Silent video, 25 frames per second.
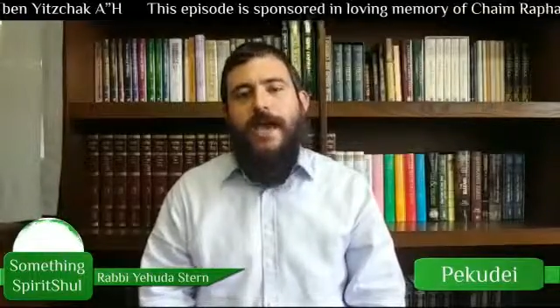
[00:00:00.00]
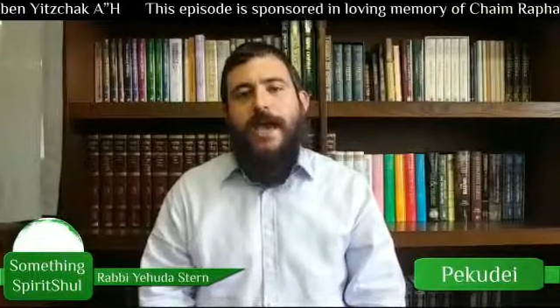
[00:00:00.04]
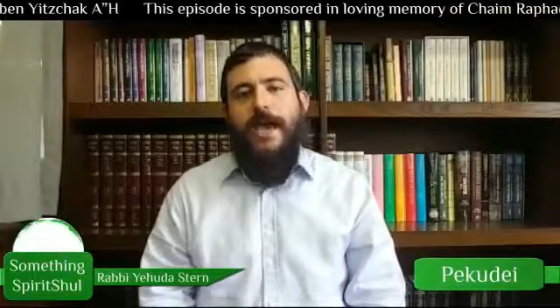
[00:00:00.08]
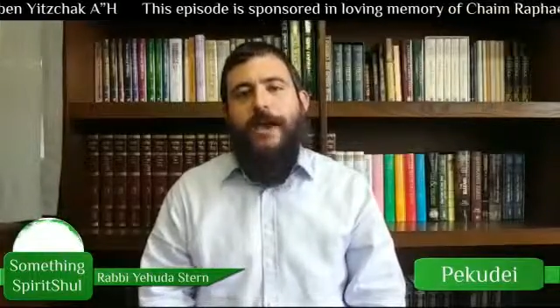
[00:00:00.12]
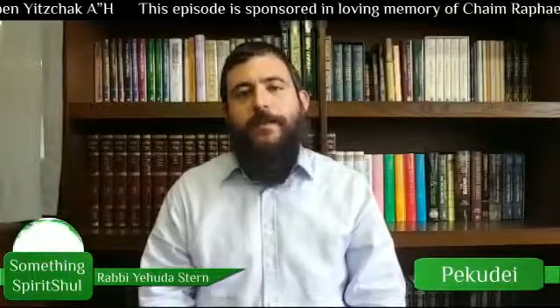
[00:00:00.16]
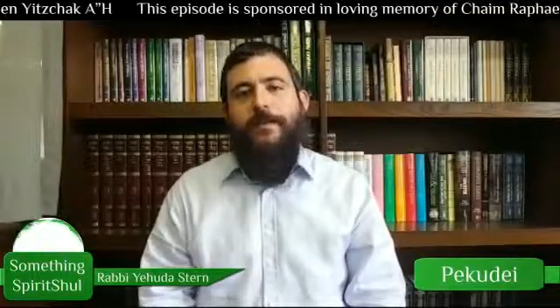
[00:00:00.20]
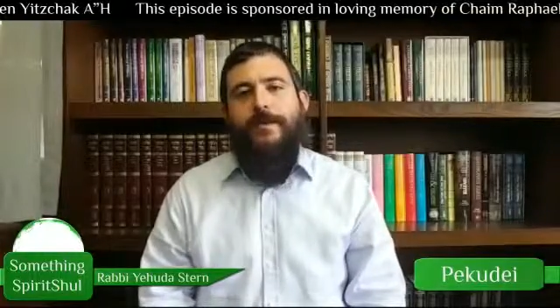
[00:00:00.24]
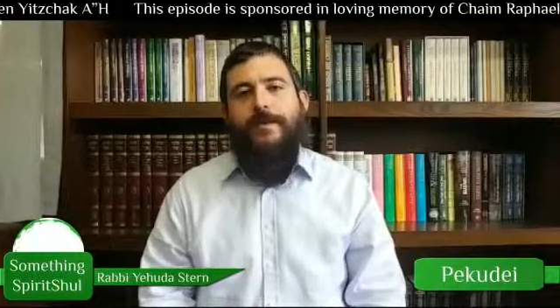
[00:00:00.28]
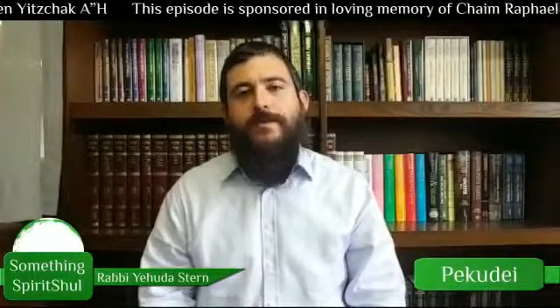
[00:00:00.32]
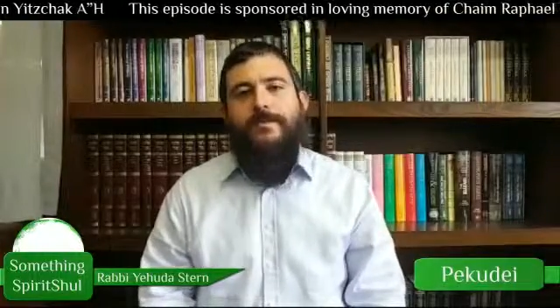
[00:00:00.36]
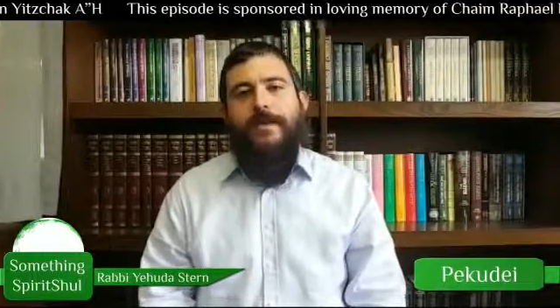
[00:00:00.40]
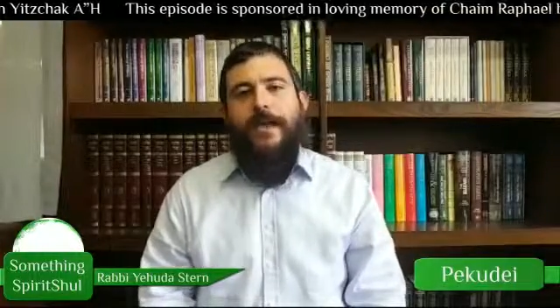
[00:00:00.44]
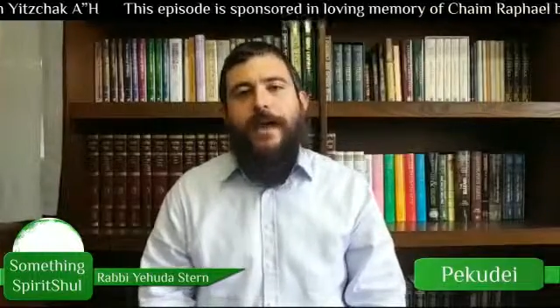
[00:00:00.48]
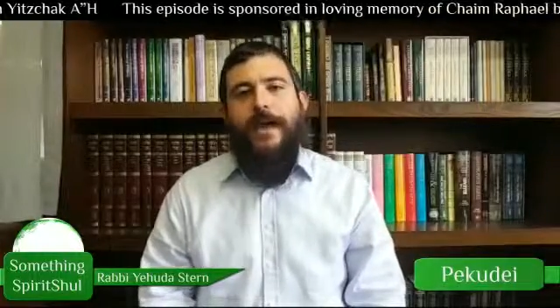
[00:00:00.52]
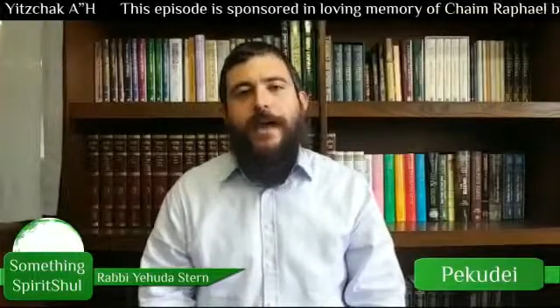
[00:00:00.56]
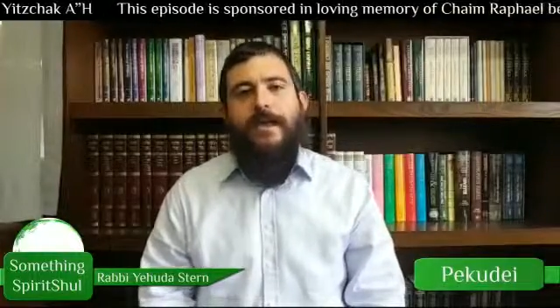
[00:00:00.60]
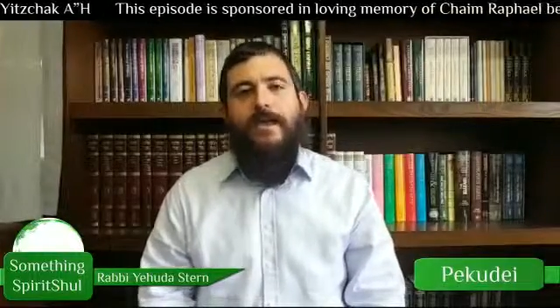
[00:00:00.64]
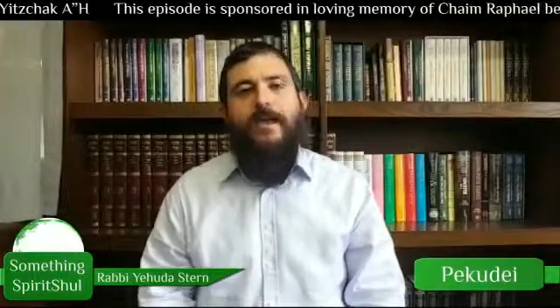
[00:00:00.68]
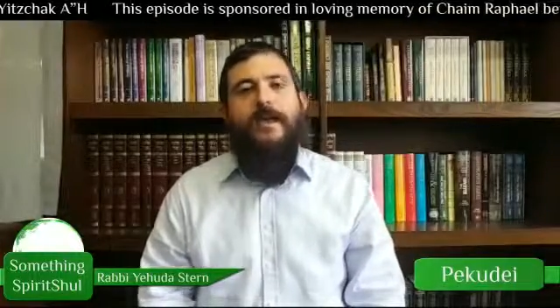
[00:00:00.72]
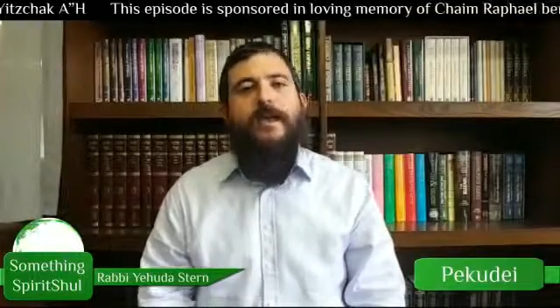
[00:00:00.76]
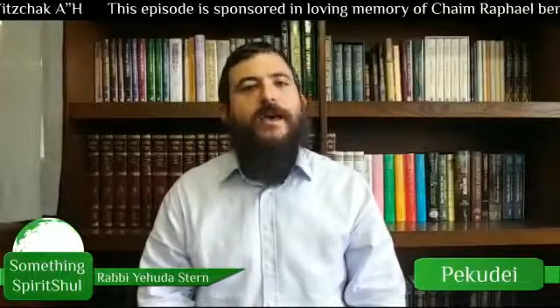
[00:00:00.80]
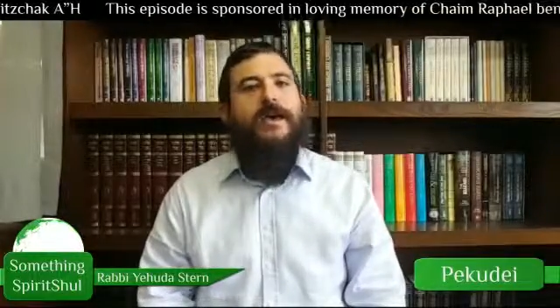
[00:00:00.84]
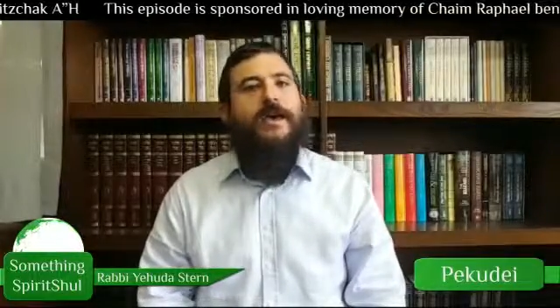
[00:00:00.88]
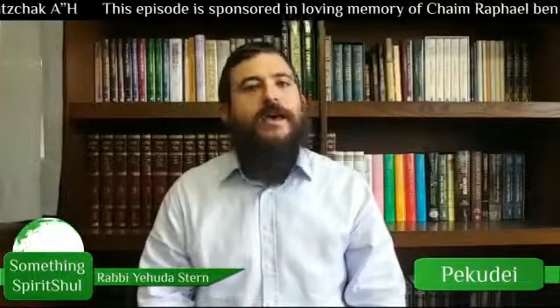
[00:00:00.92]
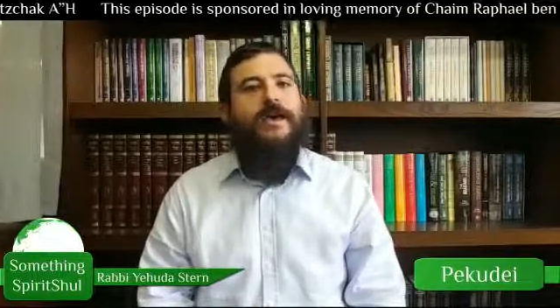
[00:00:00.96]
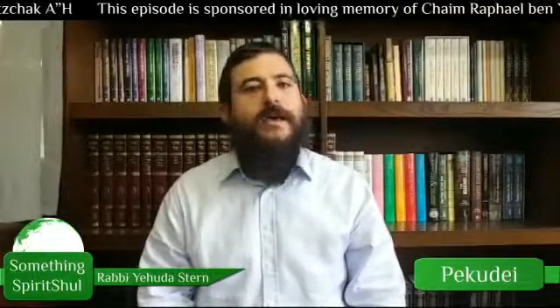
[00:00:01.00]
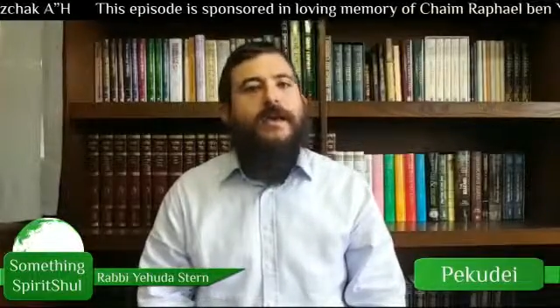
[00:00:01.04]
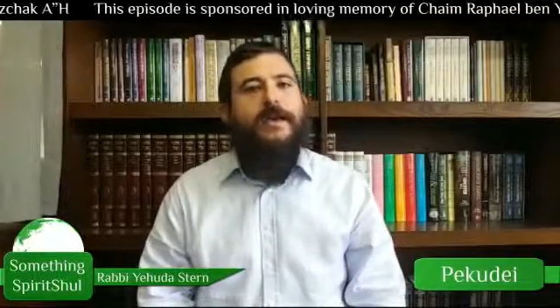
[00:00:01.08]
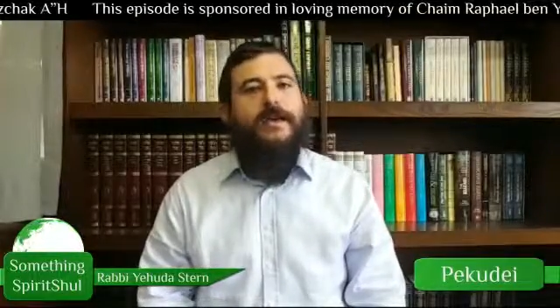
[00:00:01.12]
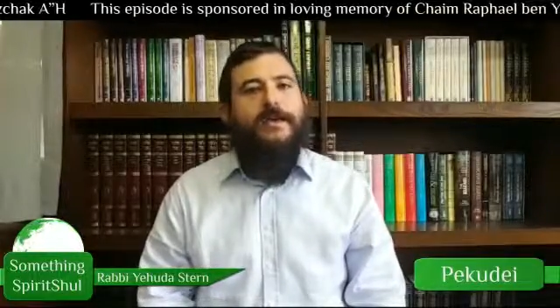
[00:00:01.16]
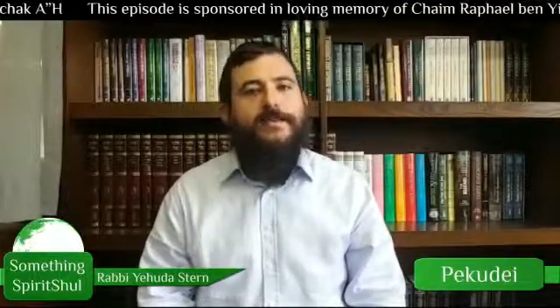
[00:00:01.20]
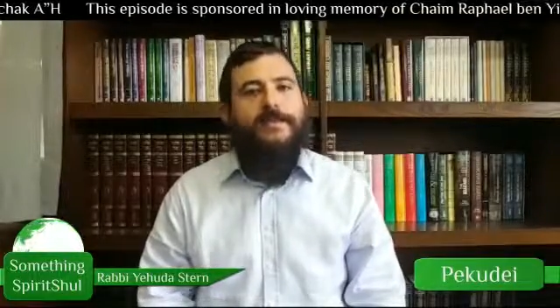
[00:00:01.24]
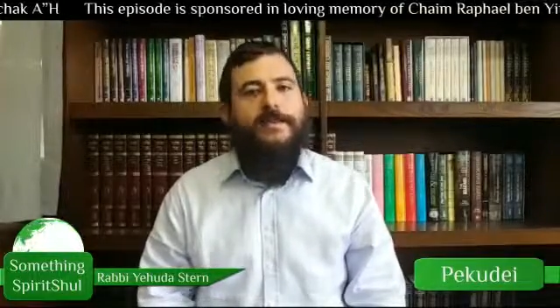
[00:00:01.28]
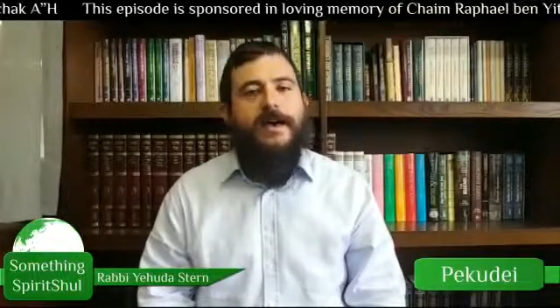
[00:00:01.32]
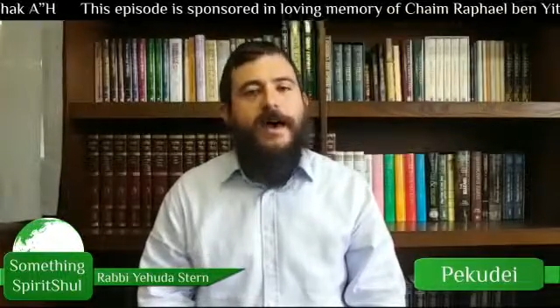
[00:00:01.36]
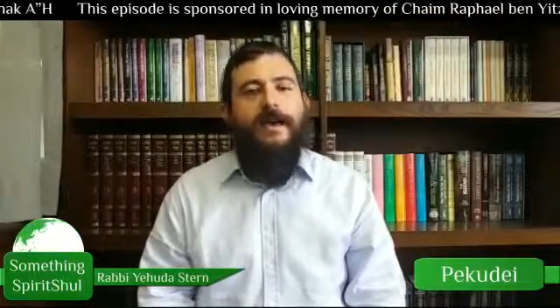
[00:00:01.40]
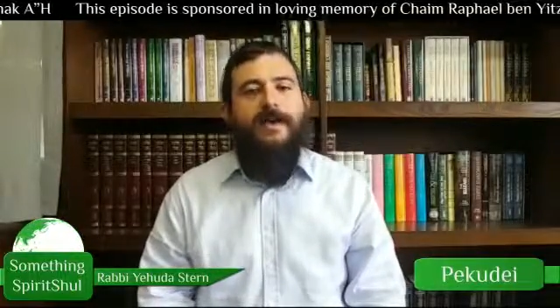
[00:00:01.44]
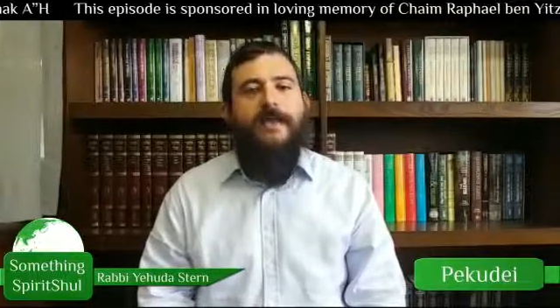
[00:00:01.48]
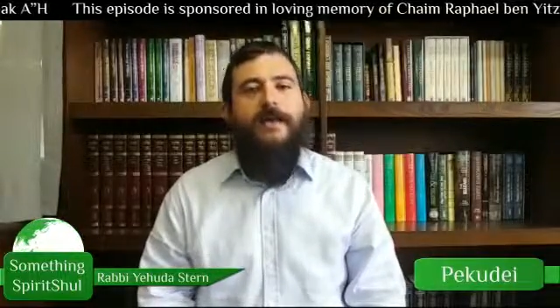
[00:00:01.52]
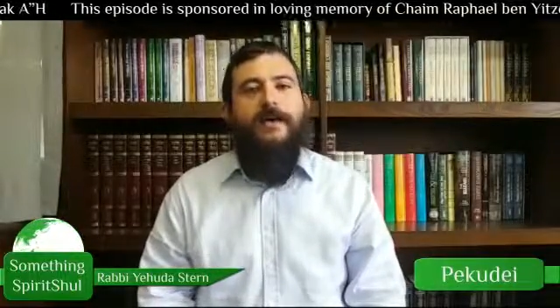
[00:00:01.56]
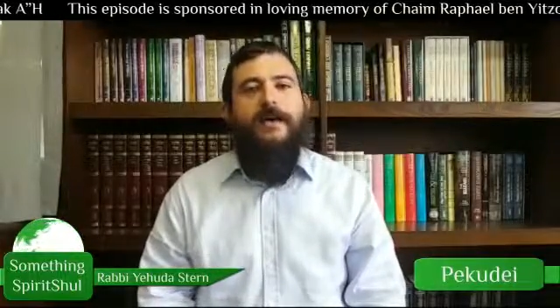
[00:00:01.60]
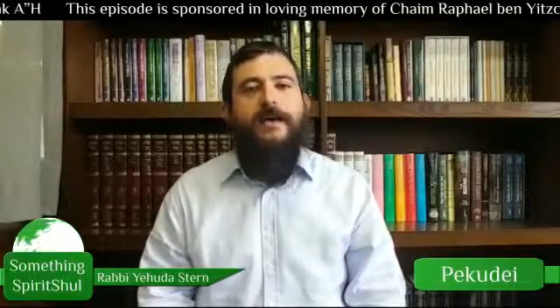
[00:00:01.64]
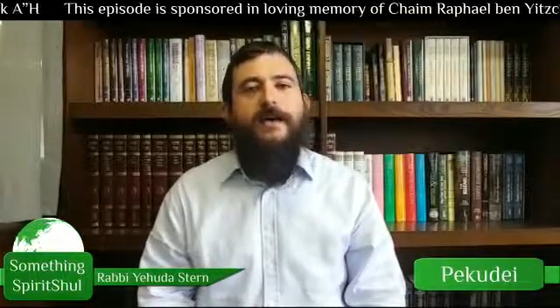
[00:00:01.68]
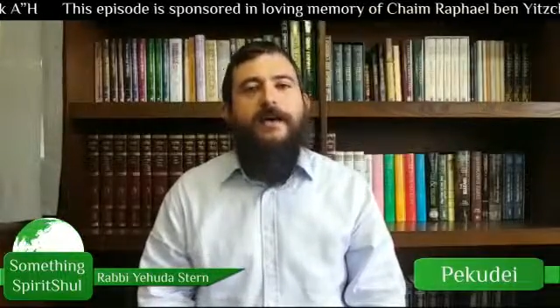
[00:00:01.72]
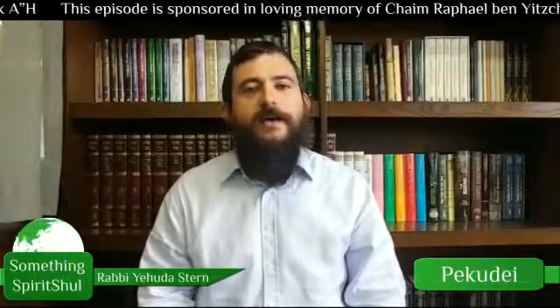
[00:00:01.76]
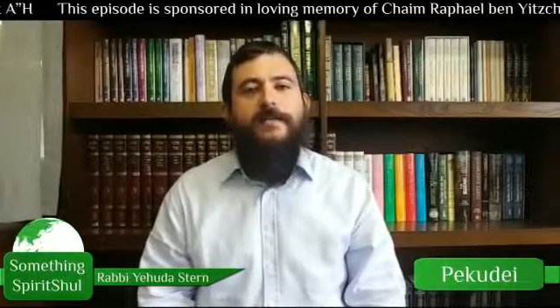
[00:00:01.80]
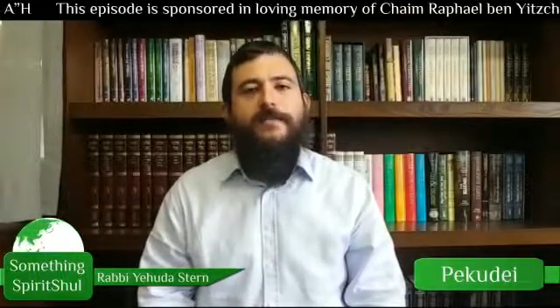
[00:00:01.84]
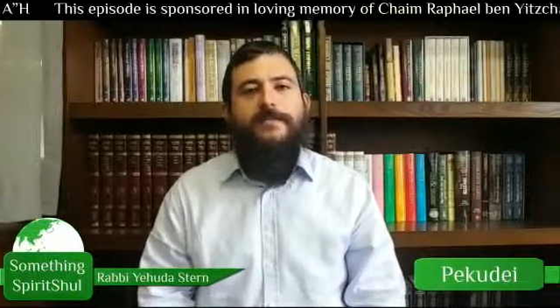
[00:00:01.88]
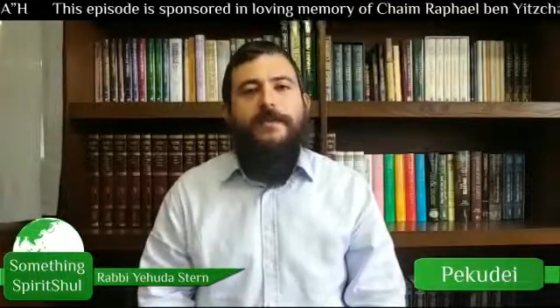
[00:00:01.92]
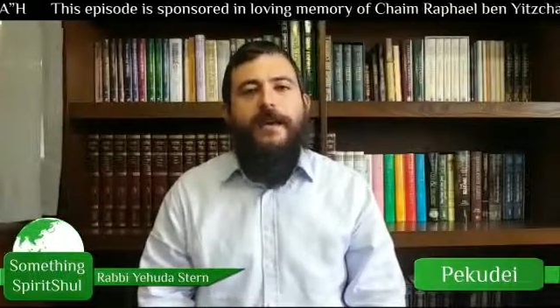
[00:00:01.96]
and we say Chazak
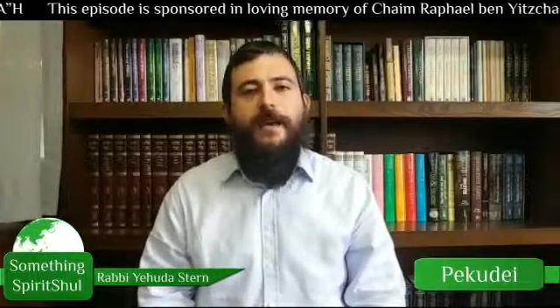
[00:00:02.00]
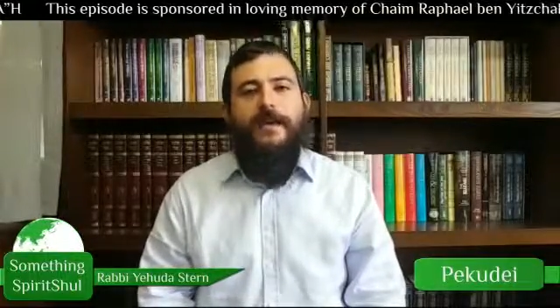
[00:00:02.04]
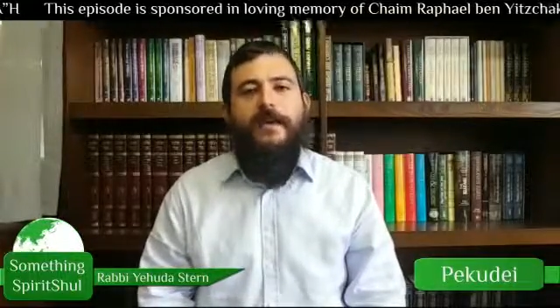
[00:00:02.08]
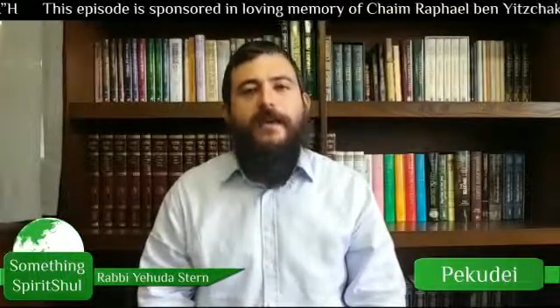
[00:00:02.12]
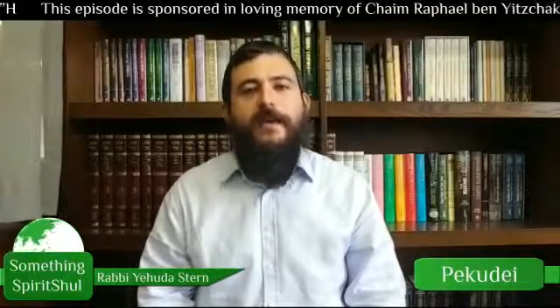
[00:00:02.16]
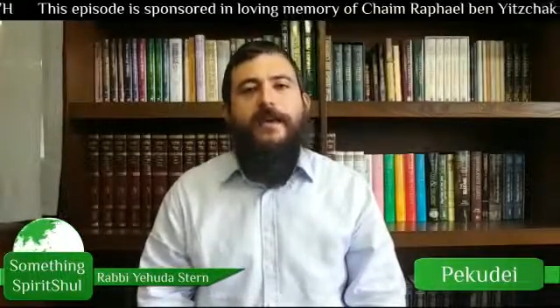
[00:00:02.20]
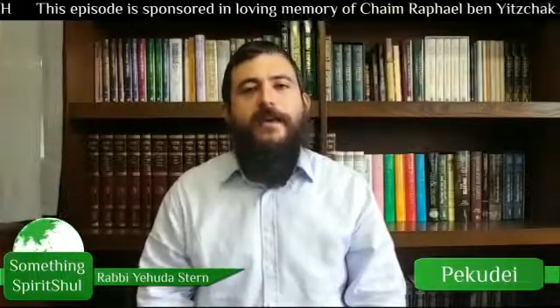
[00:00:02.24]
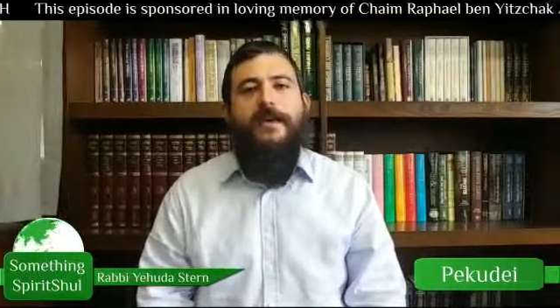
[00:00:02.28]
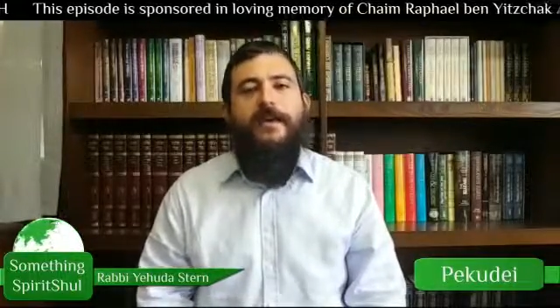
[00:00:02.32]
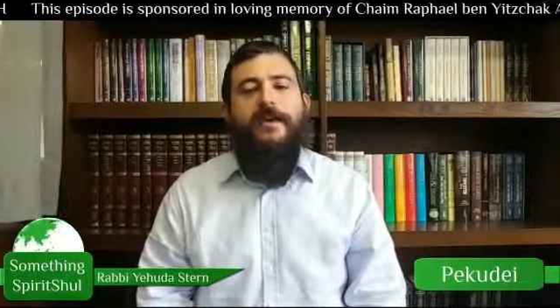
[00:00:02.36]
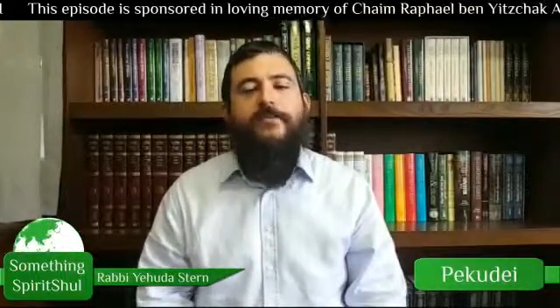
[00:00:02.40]
Chazak